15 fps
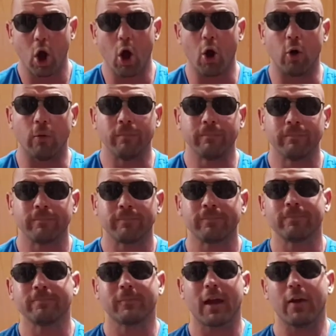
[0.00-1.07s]
Oh,
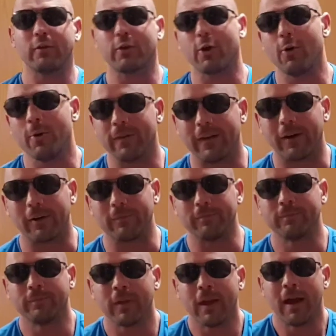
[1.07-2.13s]
how's it going there?
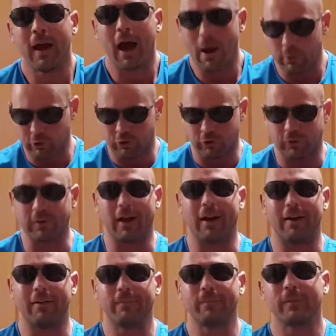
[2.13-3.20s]
I was just
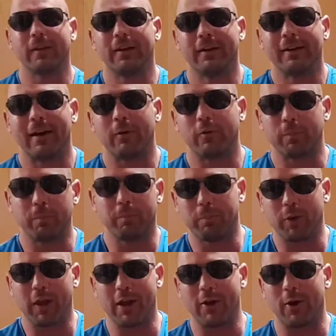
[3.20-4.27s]
I was
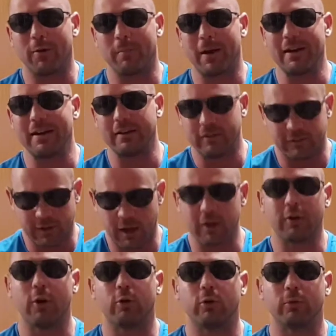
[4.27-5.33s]
playing on my
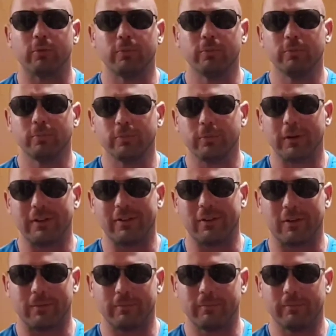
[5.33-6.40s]
Nintendo.
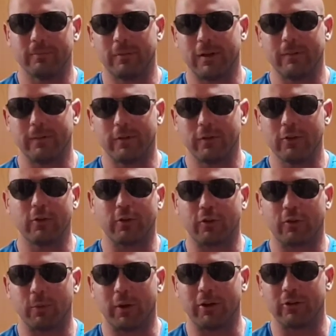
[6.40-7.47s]
This is a
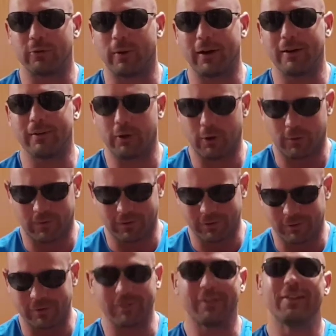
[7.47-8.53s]
Switch, right? No,
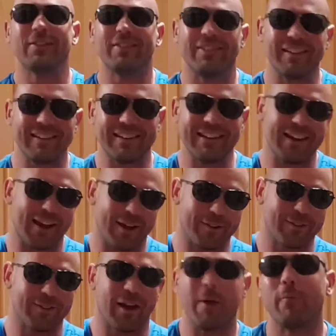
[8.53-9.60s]
this is a DS.